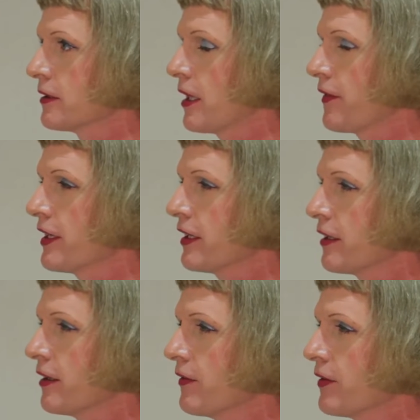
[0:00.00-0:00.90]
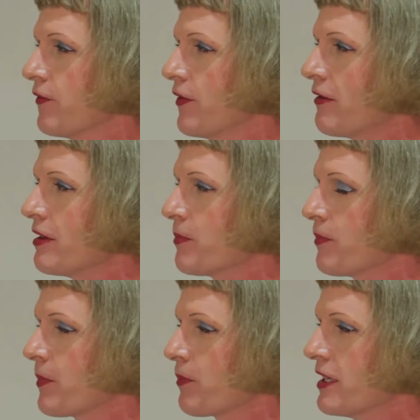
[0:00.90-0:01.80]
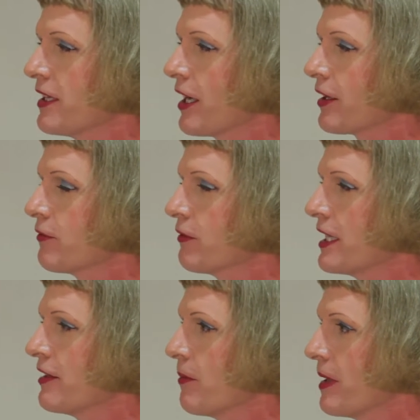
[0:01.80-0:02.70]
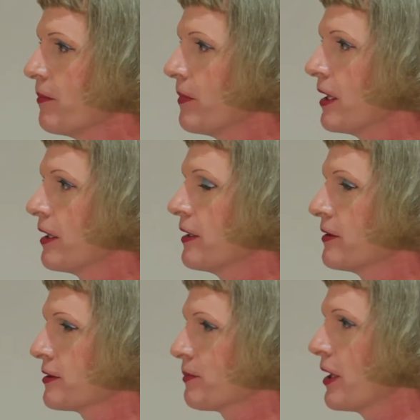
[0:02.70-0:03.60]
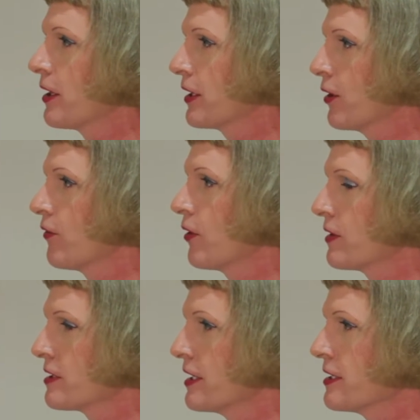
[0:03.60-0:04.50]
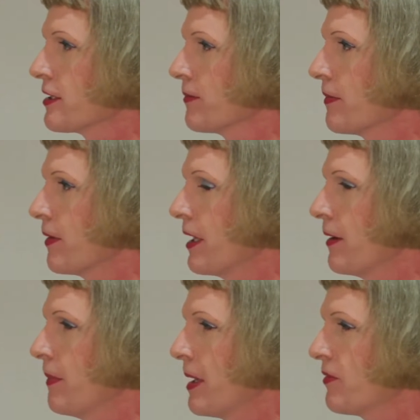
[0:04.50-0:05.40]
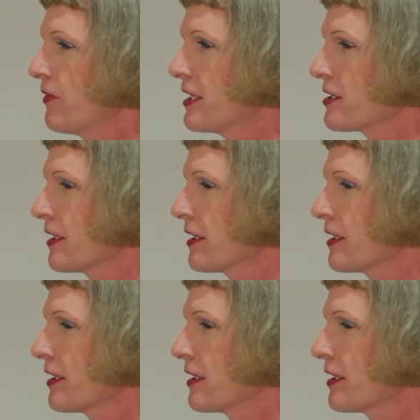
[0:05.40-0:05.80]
I think, the print I could really remember it sparking off of is the map of Venice.